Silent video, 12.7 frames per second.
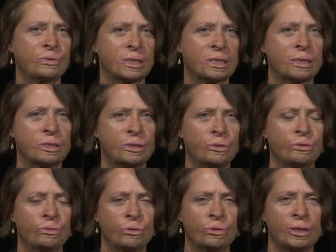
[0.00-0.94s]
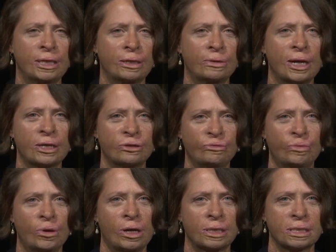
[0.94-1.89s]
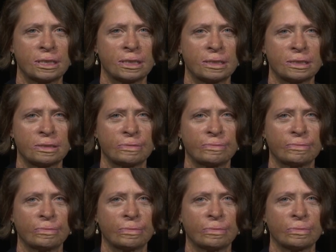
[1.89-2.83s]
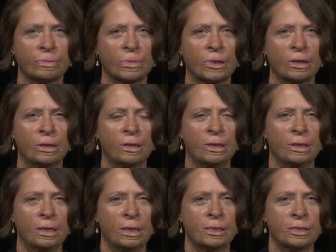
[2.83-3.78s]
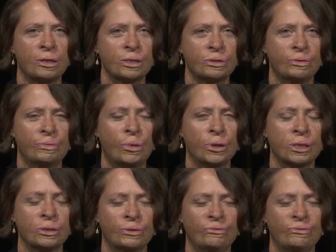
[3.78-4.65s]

to assist you through the interactive process. It's also important to